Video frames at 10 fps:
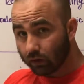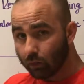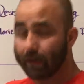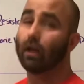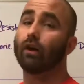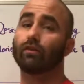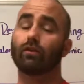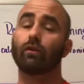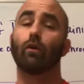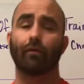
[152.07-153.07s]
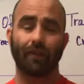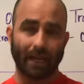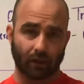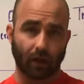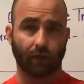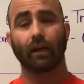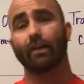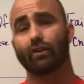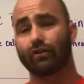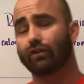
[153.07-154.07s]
weight loss, or fat loss, I should